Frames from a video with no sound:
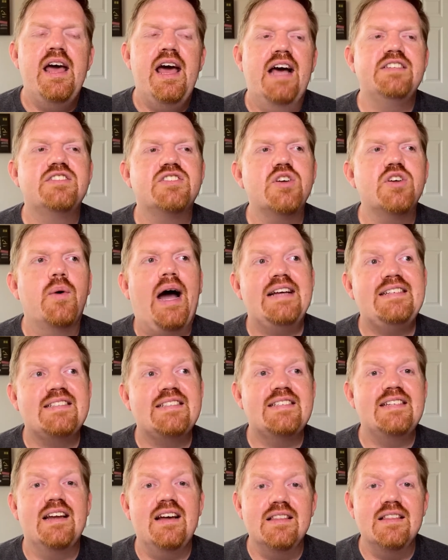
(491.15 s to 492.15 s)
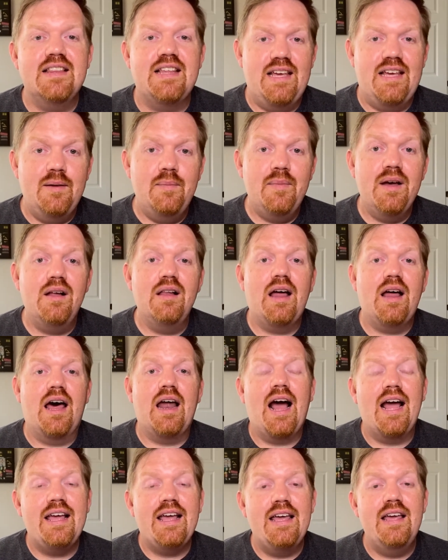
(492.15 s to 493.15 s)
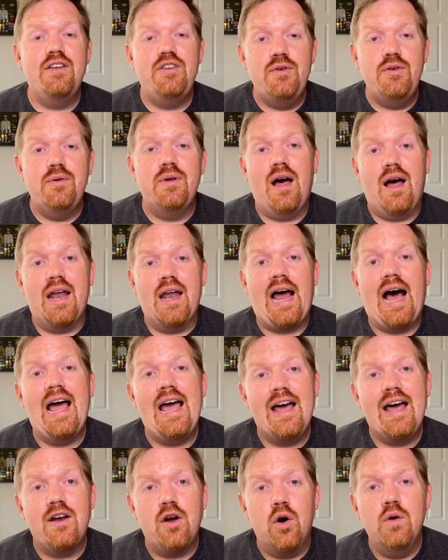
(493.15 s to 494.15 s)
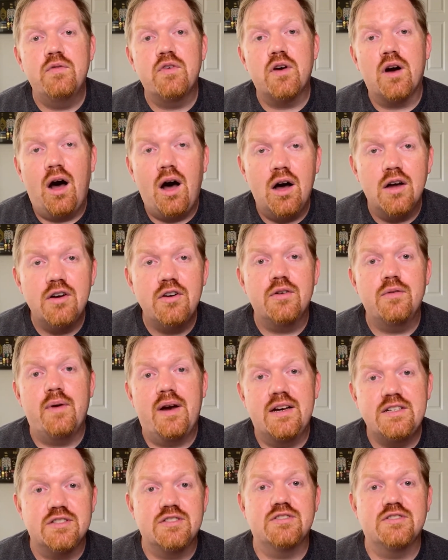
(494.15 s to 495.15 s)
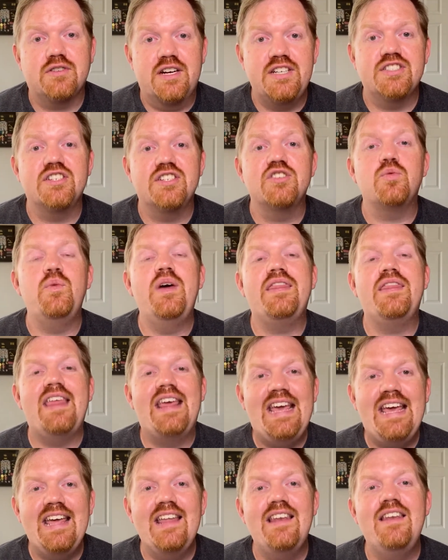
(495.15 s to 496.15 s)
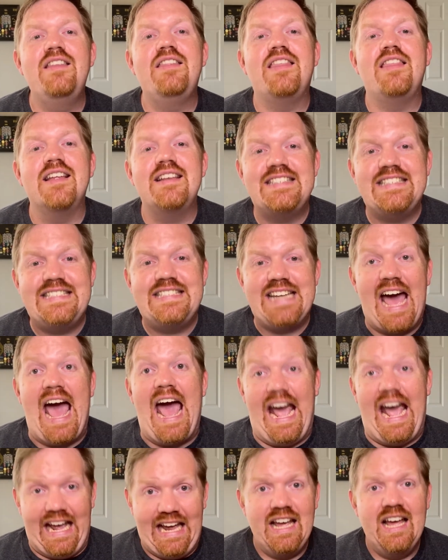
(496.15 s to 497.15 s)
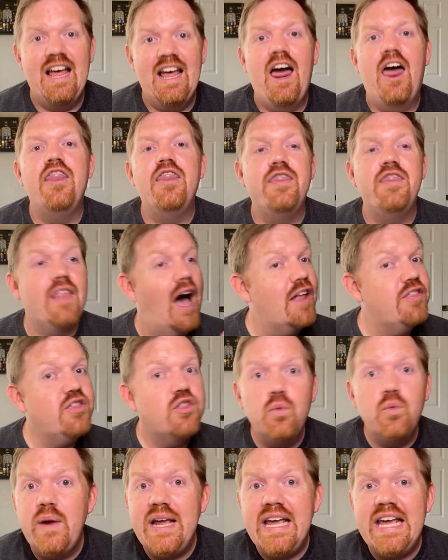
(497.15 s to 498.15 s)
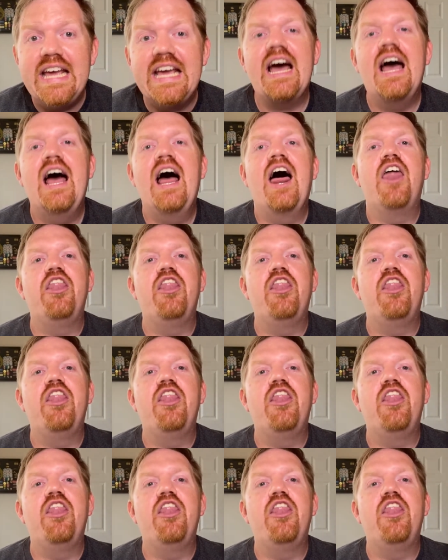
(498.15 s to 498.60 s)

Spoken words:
And so I sent out the email, and I kid you not, I had over 100 registrations within the day, not the week,